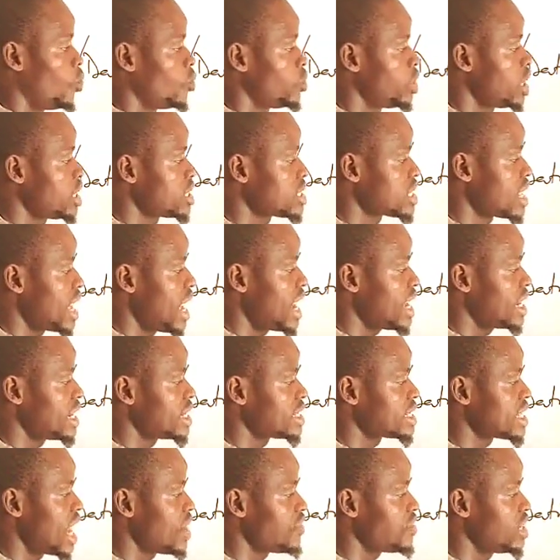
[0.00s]
This end
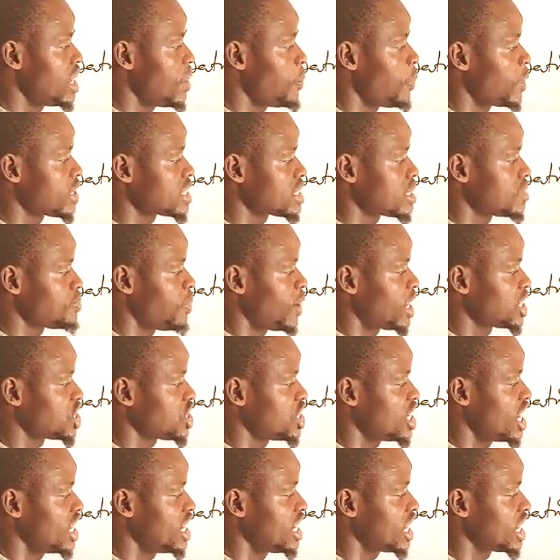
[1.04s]
is having a
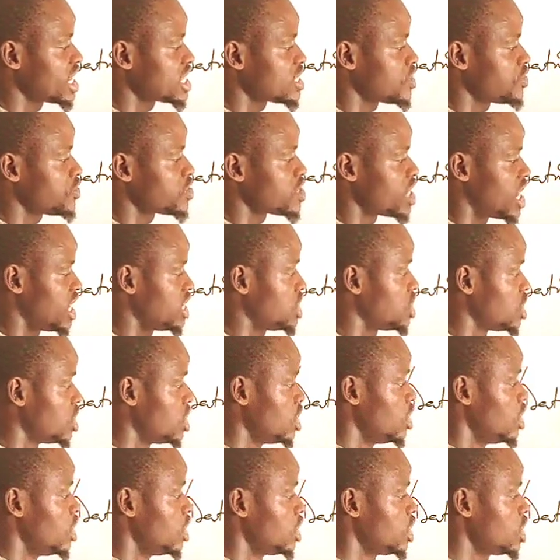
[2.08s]
partial negative charge.
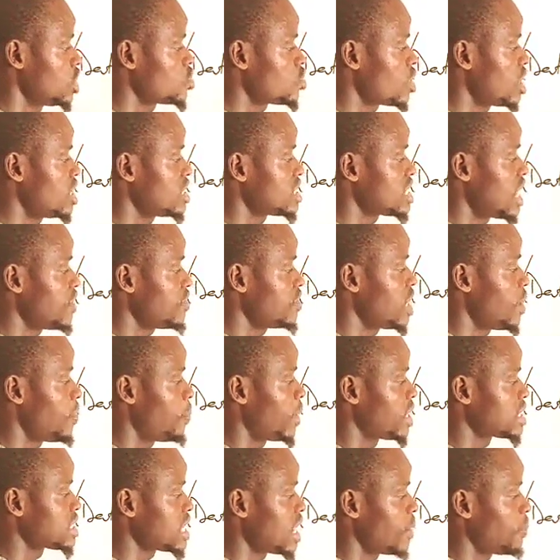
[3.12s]
This one is having a
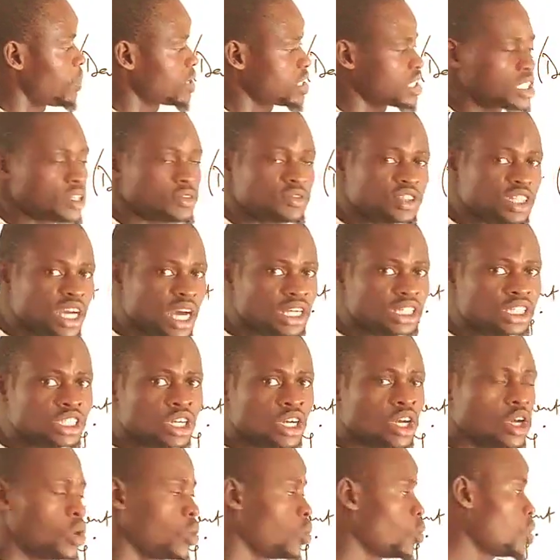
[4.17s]
partial positive charge,
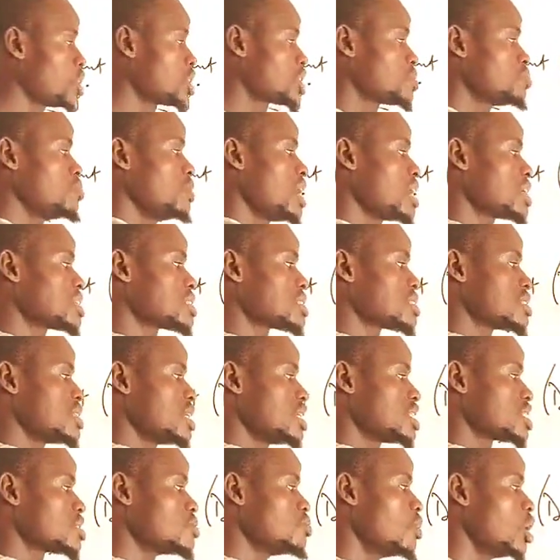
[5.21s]
which makes
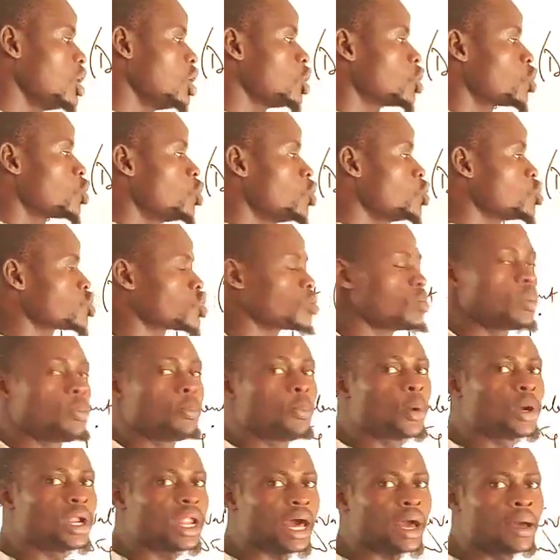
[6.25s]
this molecule to be
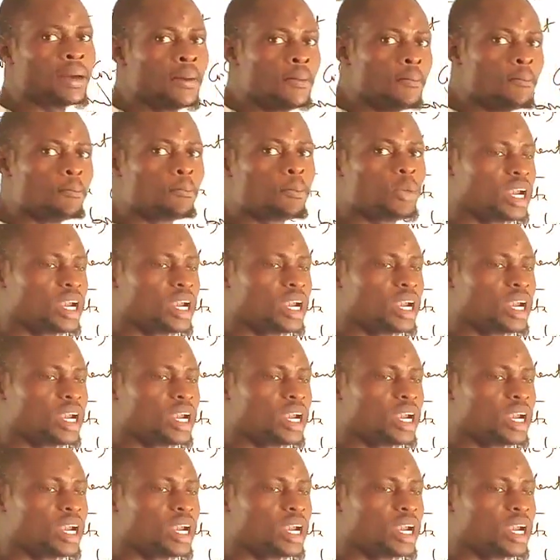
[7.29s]
polar.